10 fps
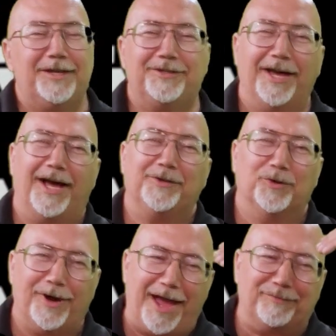He's got
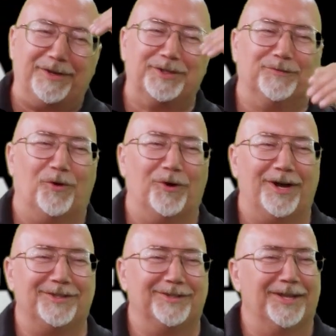graphics yeah, uh, uh, for uh,
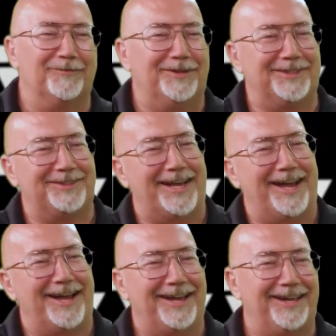us. Just, Love this
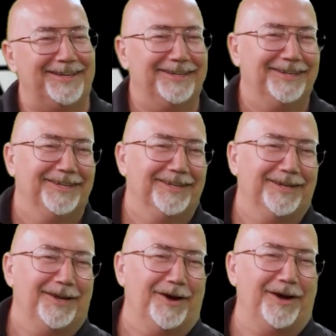guy. Just, just to
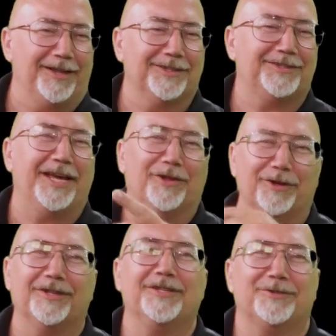help people. All right, let's take a look at this